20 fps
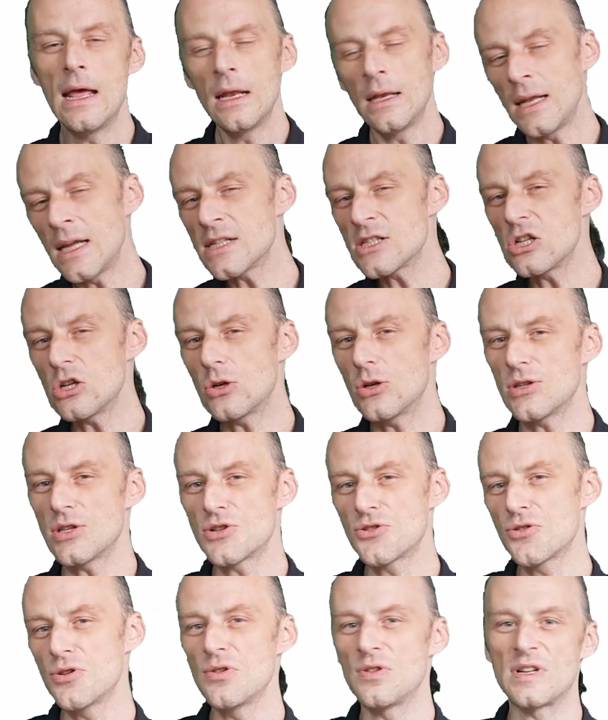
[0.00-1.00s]
Let's look at the
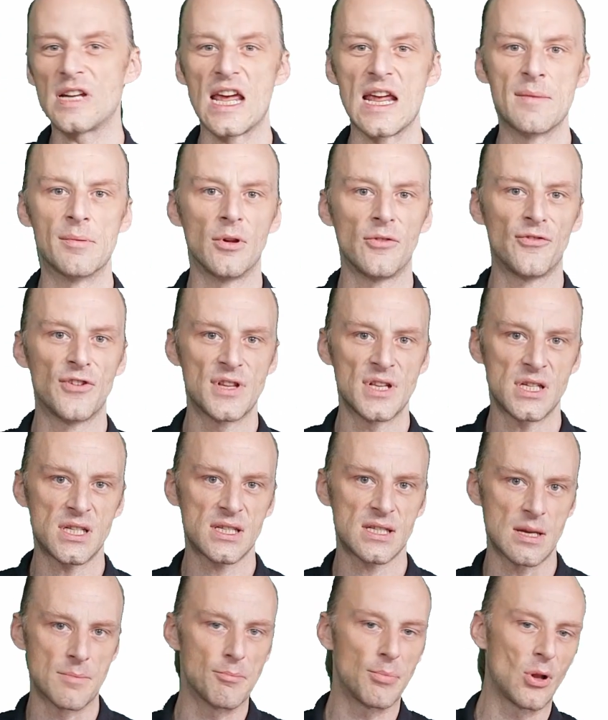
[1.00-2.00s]
truth table for this
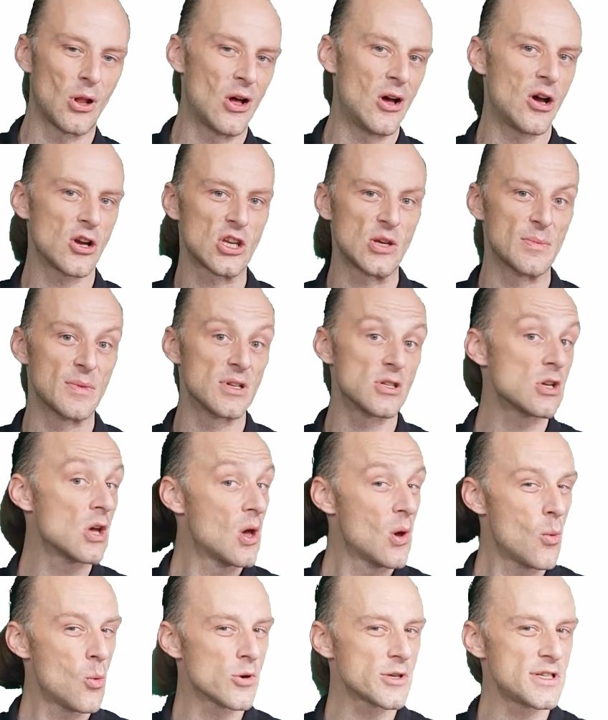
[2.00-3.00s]
simple argument.
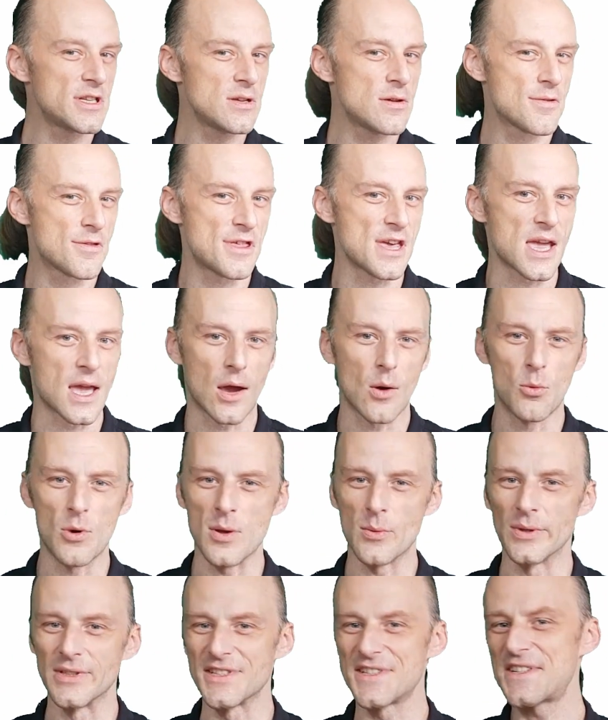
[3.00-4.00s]
What do you think we
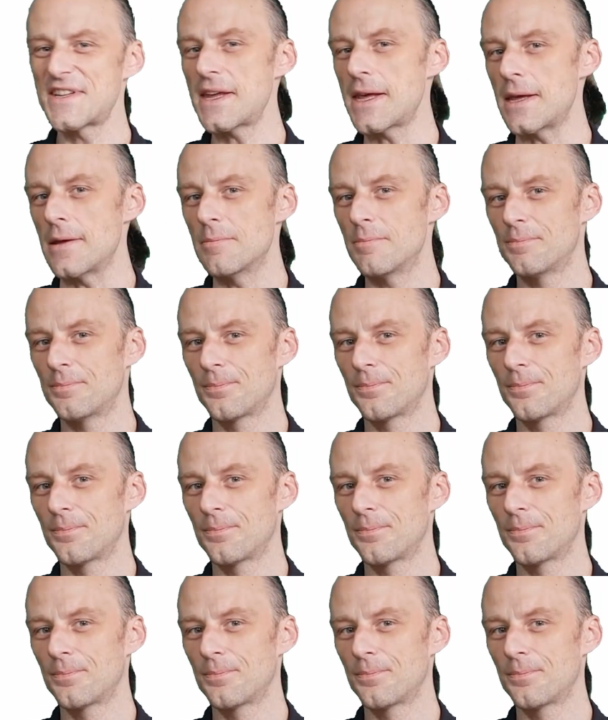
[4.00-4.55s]
will see?